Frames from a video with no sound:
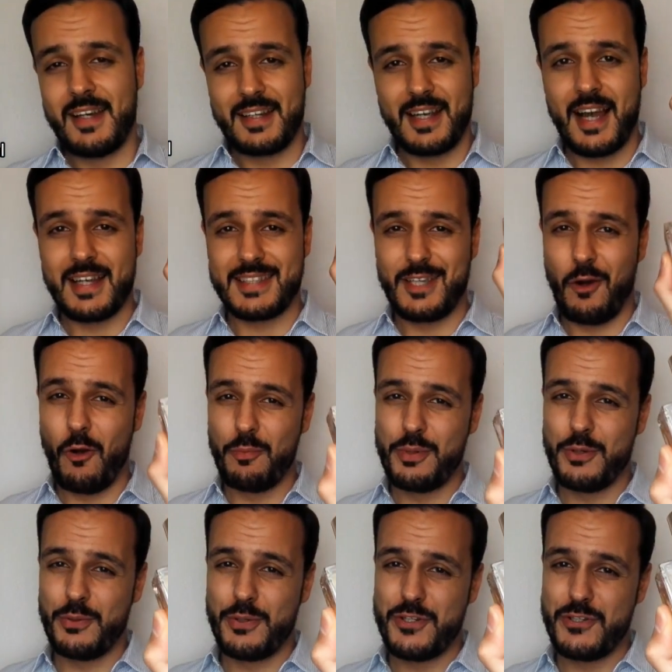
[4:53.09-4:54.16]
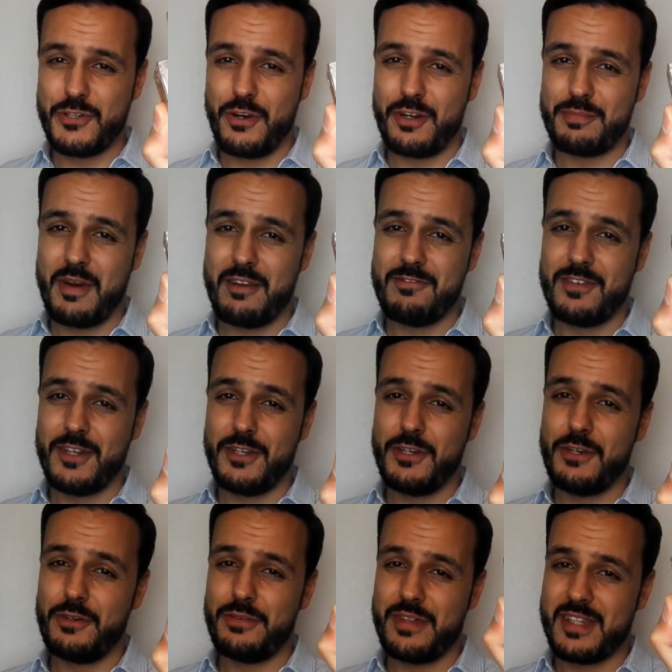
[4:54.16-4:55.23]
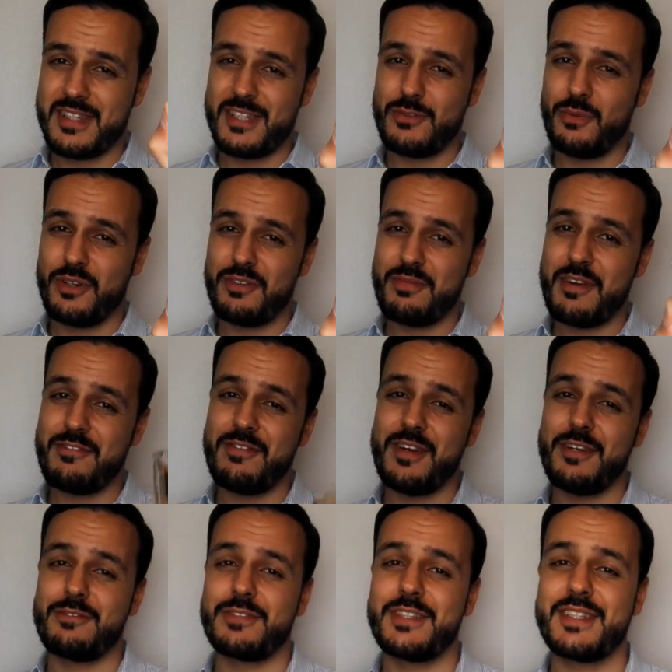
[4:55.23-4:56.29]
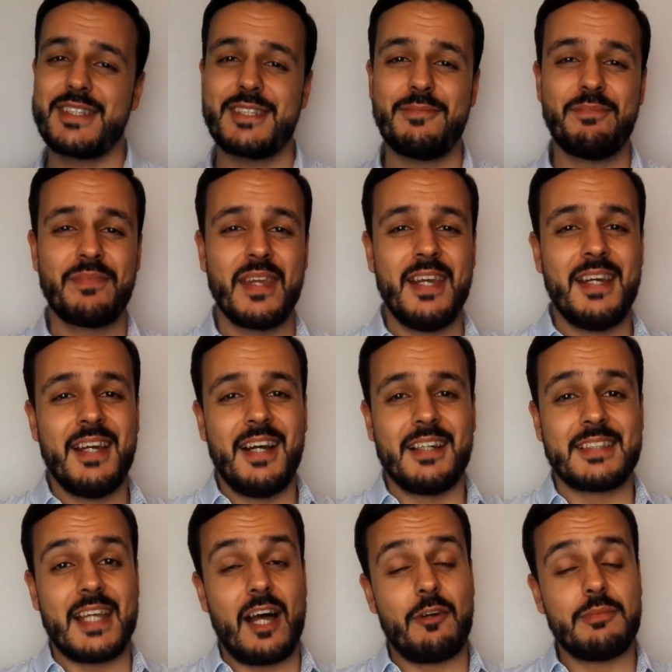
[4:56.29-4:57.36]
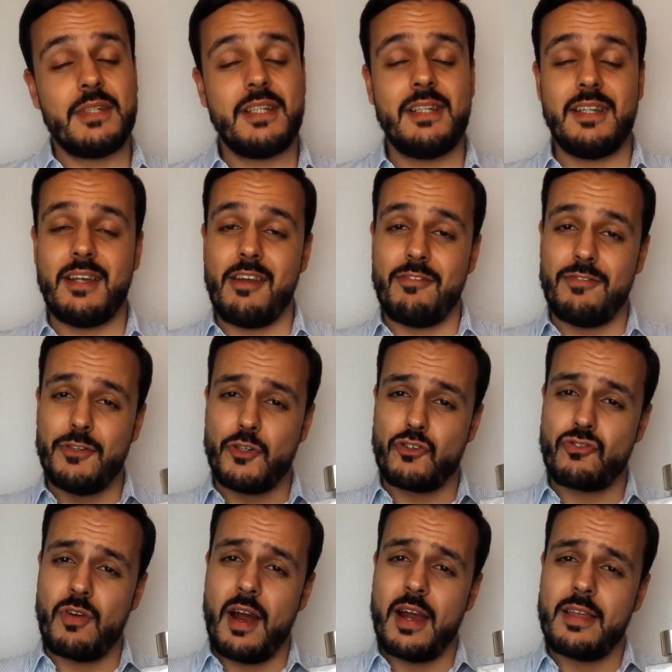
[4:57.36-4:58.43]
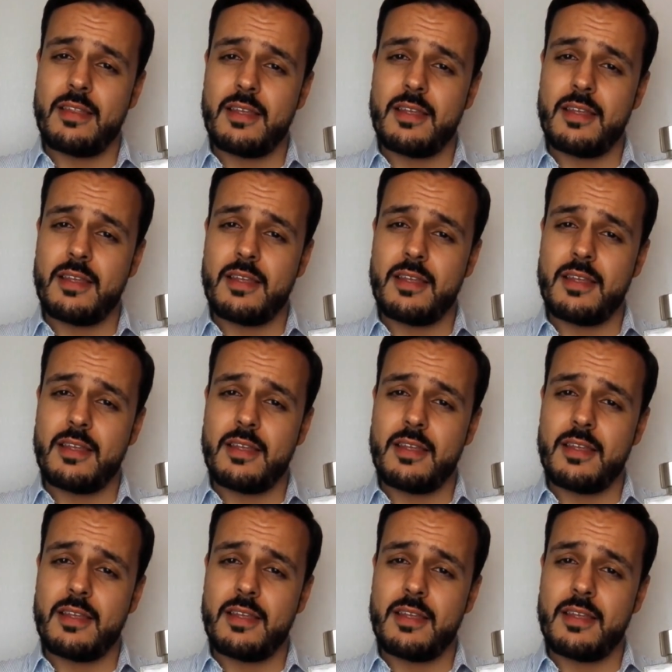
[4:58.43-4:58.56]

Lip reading: Guys, hope you enjoyed my video. This is one of my favorites. tell me if you try